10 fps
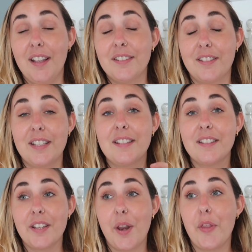So this
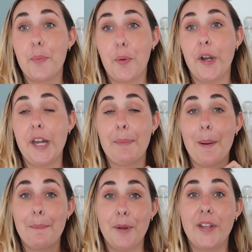is another point
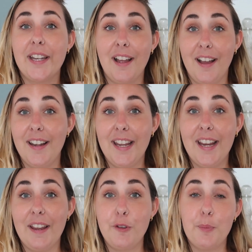about booking
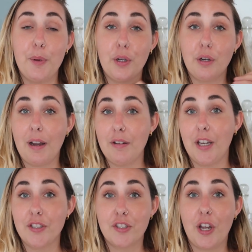early. If you book around
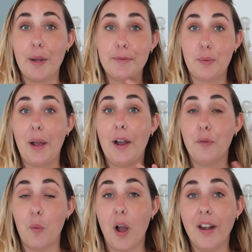lunchtime,
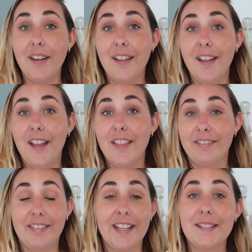12:01,
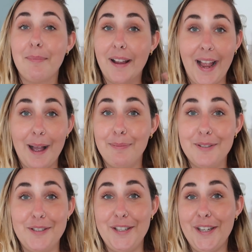this might
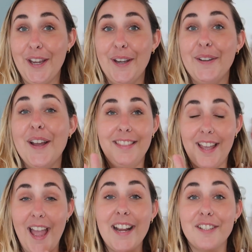happen to you.
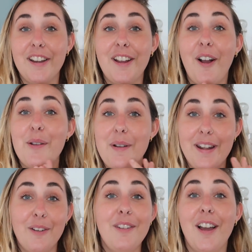The x-ray guy
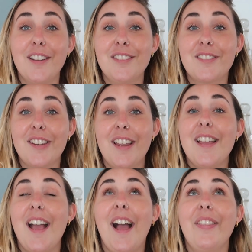went on lunch
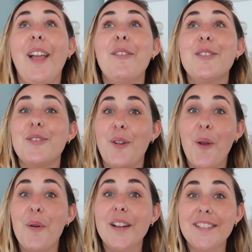and there was
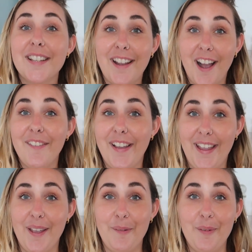no one to cover
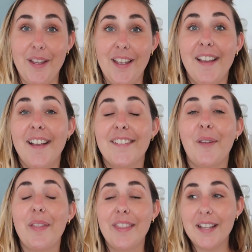him.
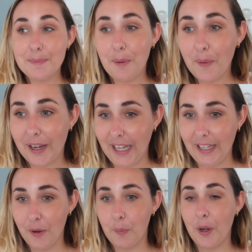So at this
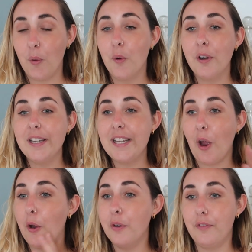point, we're already
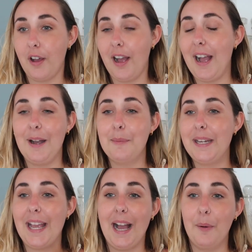over how
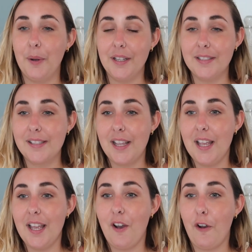many hours
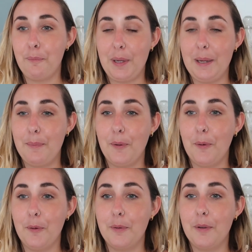of
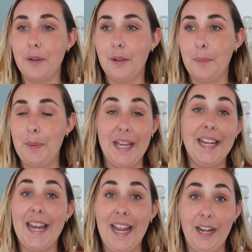people
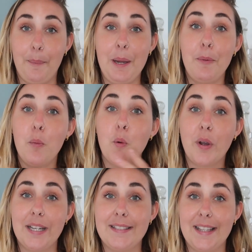being late, like people
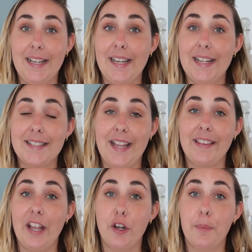walking into the clinic
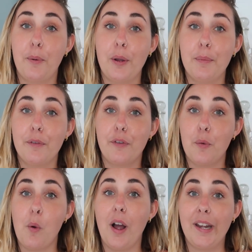saying they had an appointment
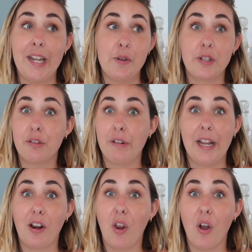for 1 and it was
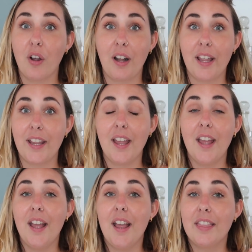3 o'clock. Like,
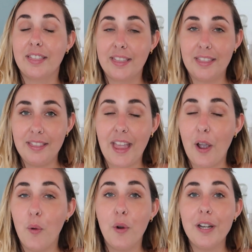
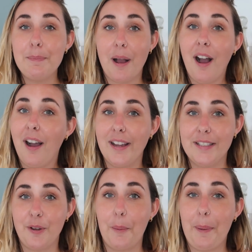they're already
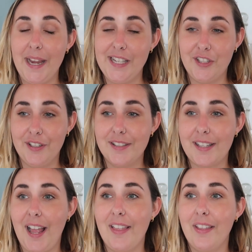behind on
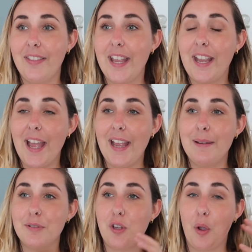patients, and then they get
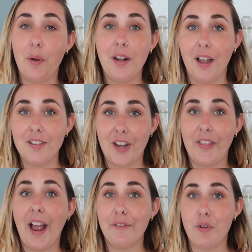him to go on lunch
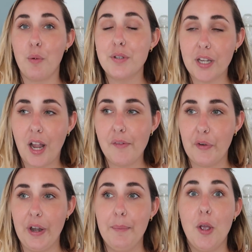and they have no one to
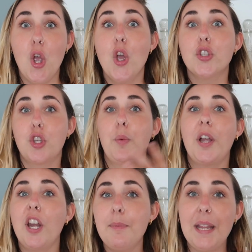cover him, so
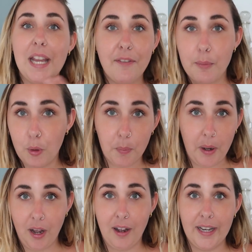we're going to be even more
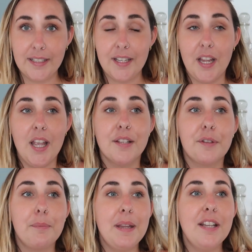behind.
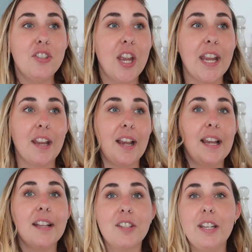So me and Jake are
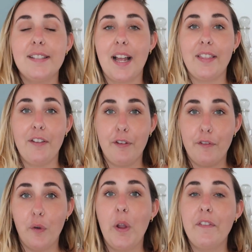literally sat there for
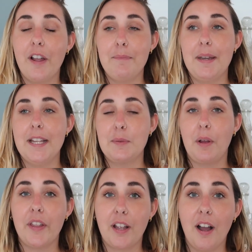45 minutes
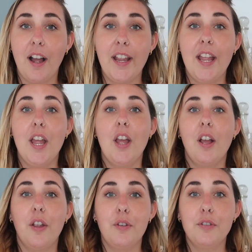while the guy
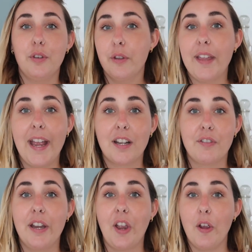who's doing the
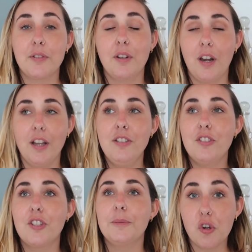x-ray goes on
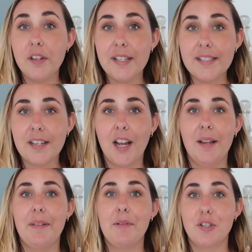lunch. During this
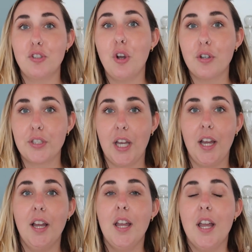time there was a
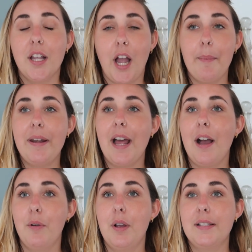doctor coming
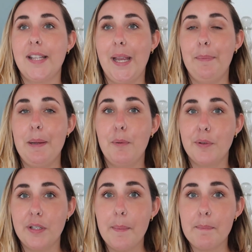out saying
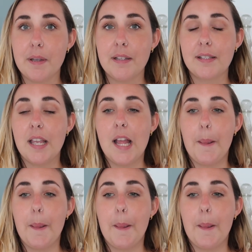people's numbers.